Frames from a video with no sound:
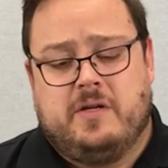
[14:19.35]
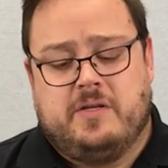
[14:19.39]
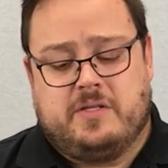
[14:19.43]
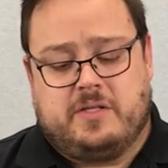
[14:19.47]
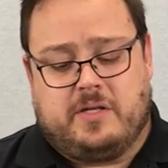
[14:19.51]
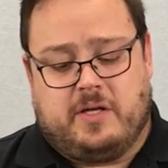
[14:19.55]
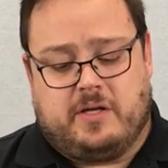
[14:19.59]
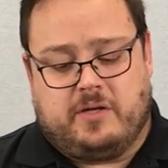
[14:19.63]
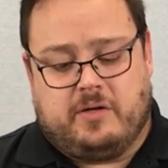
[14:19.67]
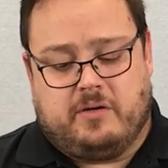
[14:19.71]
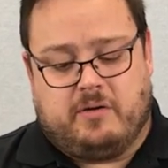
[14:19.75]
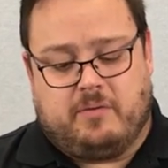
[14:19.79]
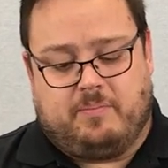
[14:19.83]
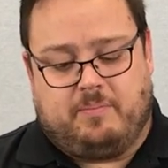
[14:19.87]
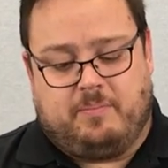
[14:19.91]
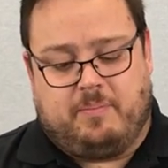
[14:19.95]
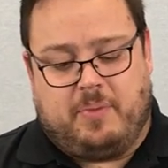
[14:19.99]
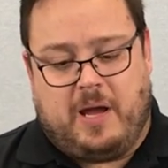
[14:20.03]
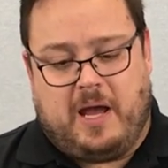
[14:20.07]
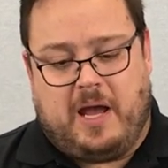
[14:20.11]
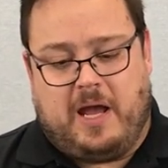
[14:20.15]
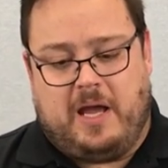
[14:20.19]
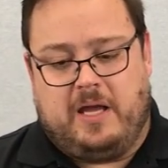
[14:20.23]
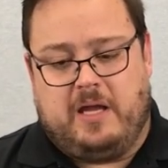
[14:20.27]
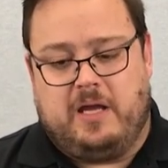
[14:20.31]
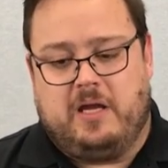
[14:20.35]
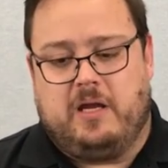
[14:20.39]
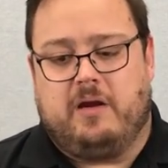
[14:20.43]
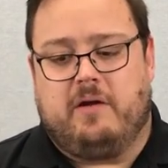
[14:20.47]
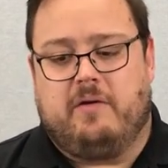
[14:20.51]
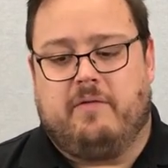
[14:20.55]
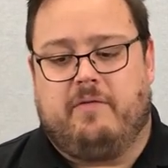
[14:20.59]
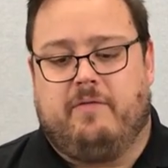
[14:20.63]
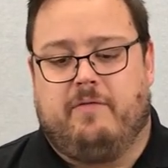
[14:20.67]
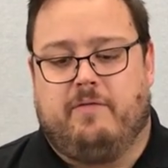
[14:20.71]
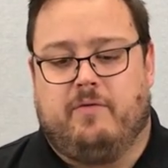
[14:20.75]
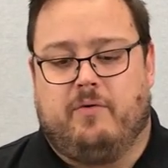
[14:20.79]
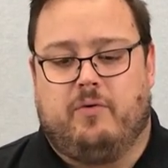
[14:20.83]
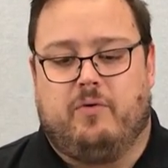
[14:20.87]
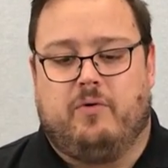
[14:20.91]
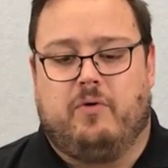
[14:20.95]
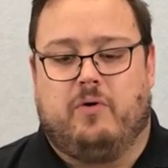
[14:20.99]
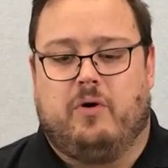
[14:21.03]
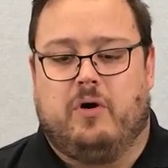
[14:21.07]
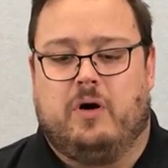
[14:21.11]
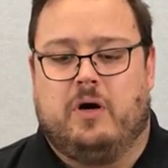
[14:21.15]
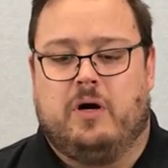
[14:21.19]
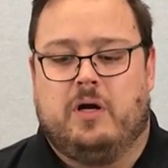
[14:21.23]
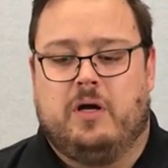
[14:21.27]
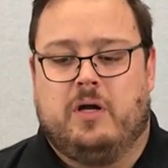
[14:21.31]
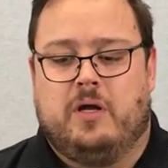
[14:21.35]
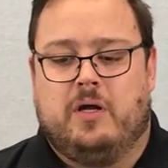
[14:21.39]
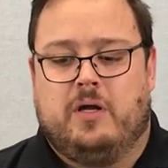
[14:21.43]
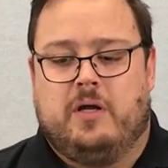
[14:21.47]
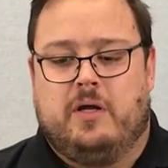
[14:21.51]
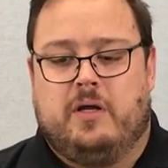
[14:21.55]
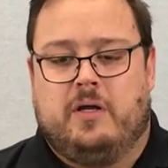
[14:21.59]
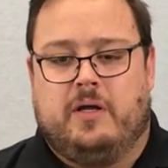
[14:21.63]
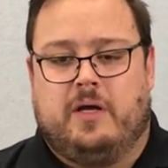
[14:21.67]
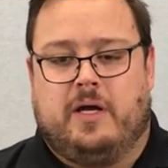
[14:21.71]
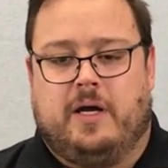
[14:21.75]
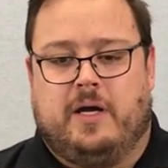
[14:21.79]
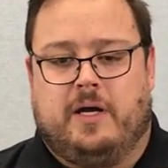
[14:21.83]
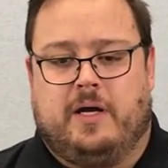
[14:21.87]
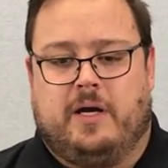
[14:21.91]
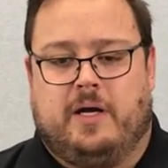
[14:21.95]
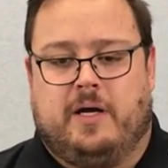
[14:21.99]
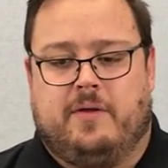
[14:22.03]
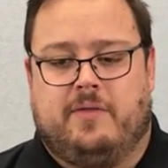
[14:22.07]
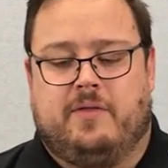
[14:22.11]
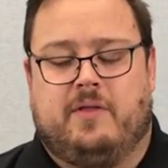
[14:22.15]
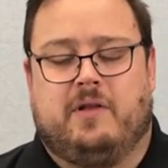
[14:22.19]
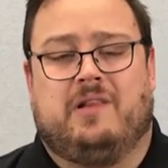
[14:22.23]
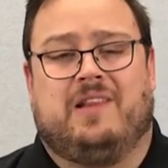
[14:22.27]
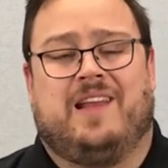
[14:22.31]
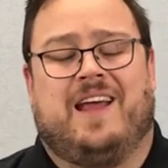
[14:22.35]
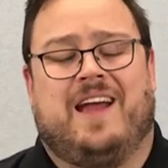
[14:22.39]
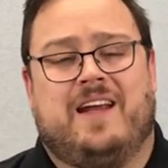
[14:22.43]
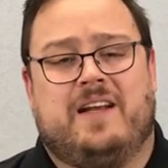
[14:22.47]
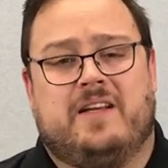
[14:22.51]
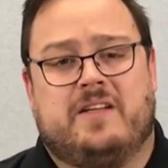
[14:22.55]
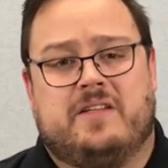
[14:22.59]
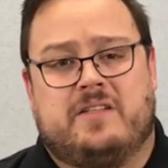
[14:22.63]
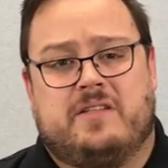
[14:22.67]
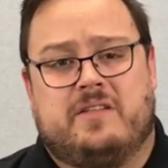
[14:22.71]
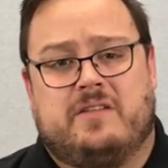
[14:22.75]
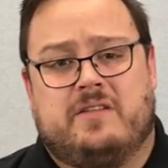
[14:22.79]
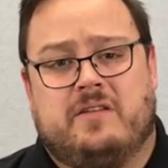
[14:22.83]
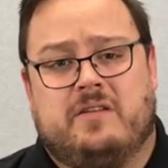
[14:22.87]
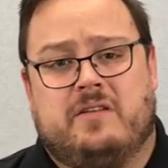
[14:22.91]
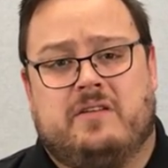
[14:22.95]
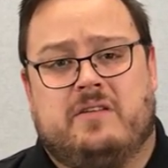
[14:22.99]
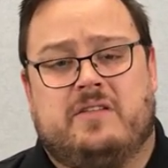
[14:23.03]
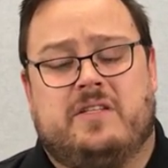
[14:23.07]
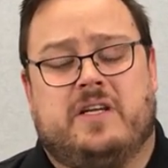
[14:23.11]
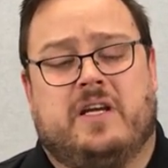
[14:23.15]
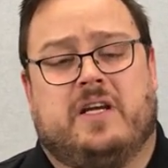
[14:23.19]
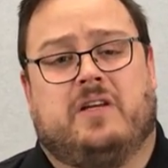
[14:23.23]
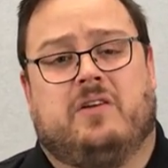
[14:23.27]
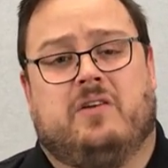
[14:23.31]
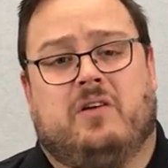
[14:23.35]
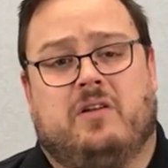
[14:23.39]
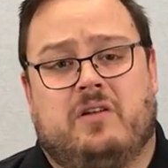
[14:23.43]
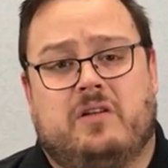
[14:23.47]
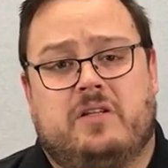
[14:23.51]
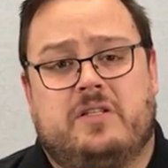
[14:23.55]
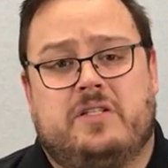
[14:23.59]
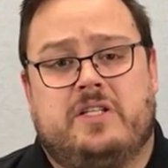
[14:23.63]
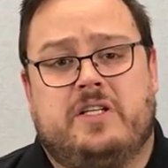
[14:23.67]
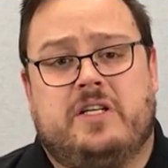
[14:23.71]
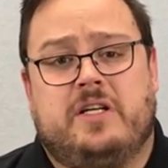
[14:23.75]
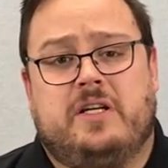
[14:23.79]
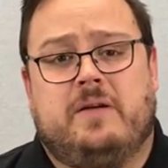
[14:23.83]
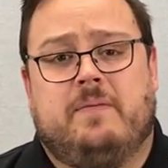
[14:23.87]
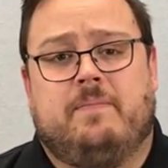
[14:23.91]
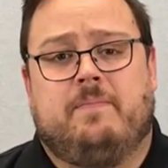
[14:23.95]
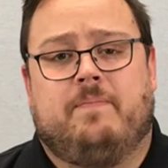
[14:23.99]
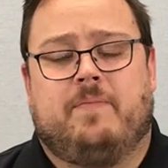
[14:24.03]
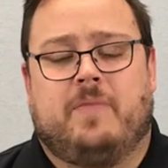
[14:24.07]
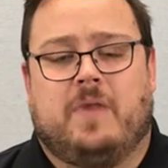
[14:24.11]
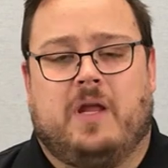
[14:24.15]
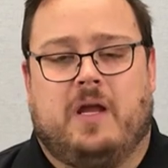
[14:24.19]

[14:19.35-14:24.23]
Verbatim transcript: So you're paying for the latest technology,